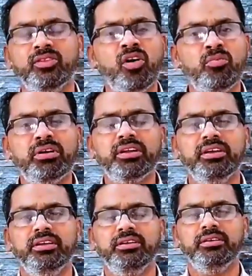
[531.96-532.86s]

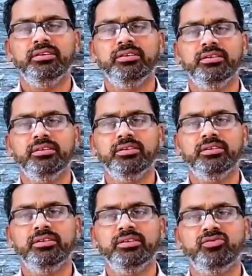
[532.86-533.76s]
Nobody
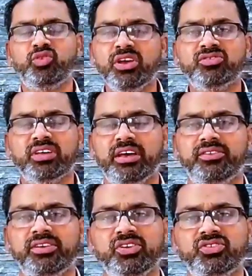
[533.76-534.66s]
thinks
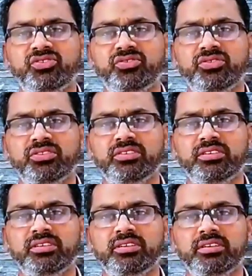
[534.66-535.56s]
that it is
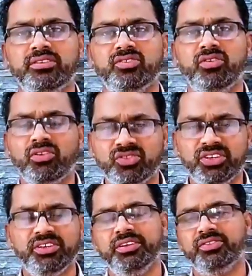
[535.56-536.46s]
not
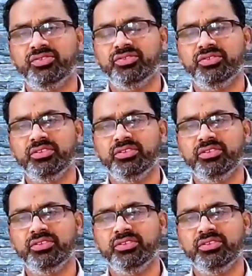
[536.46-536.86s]
serious.